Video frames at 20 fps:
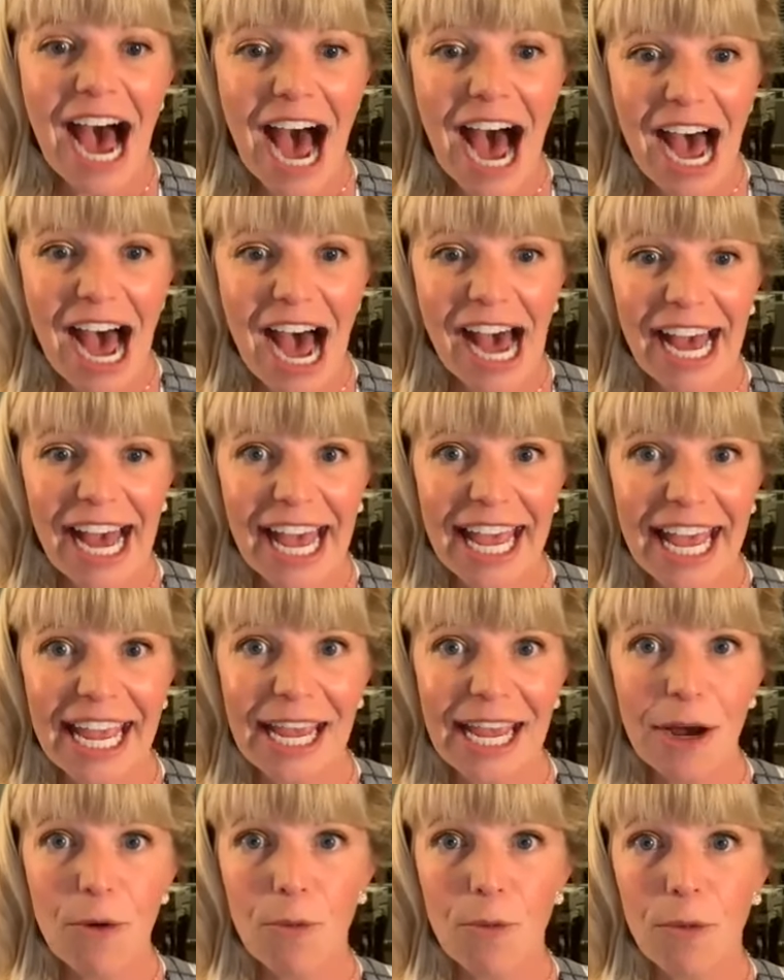
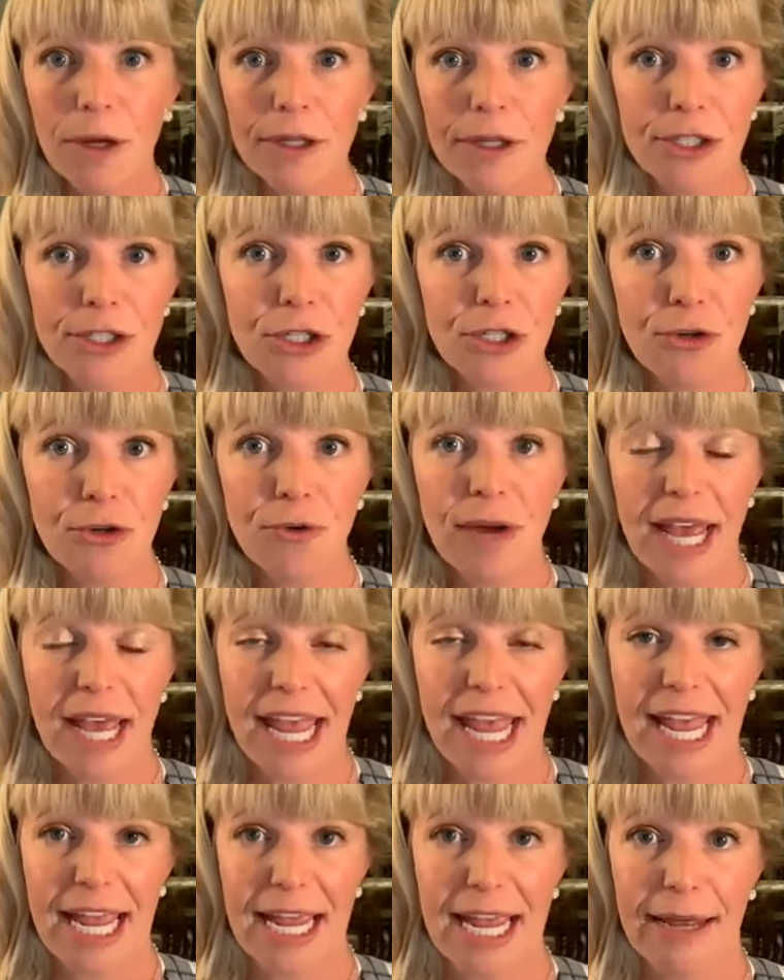I will do
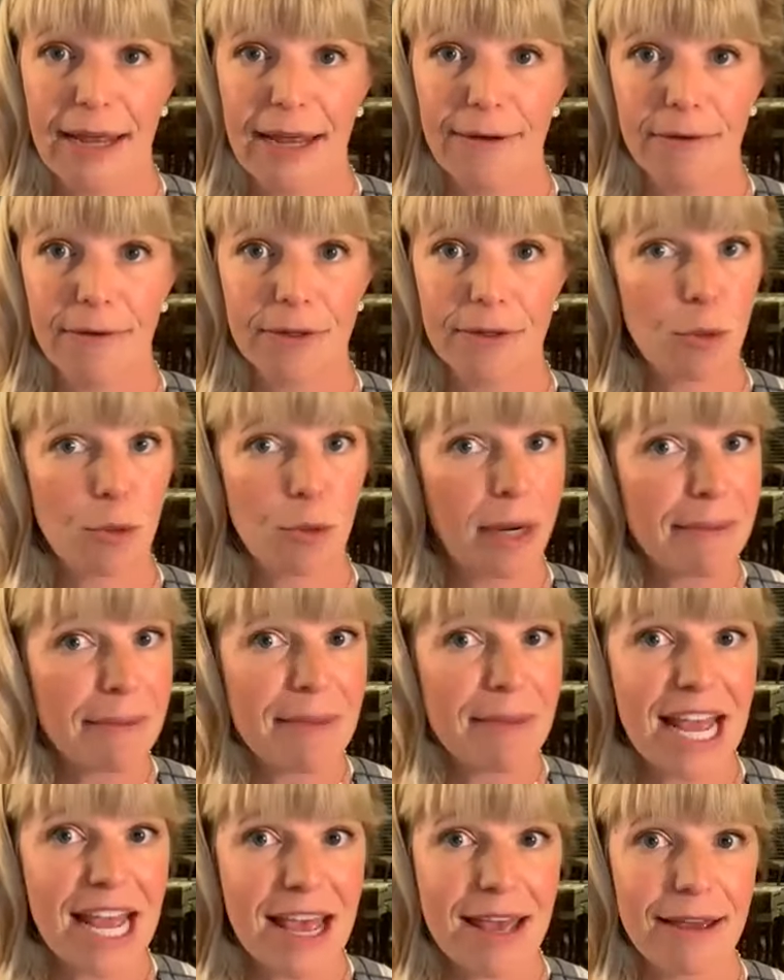a
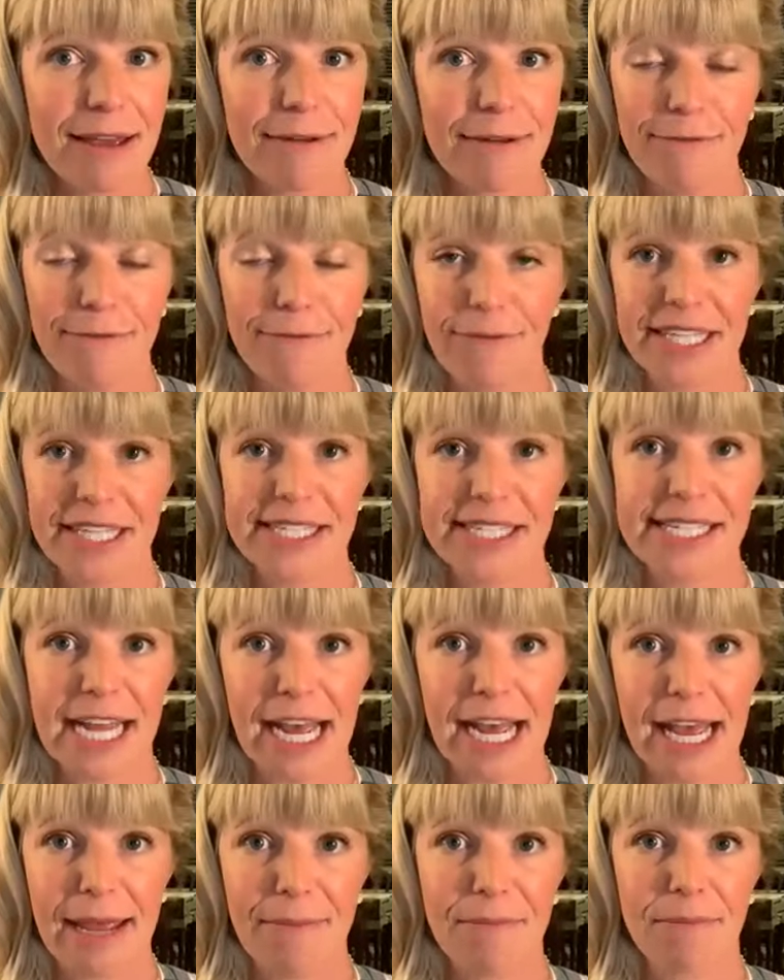20-minute
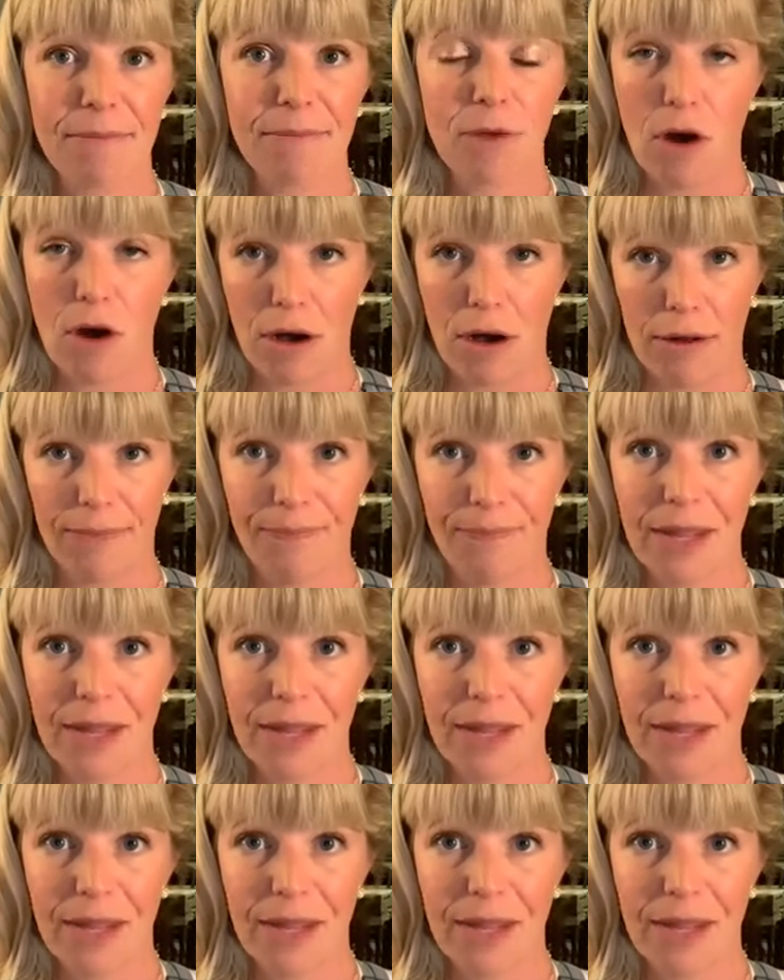FaceTime call.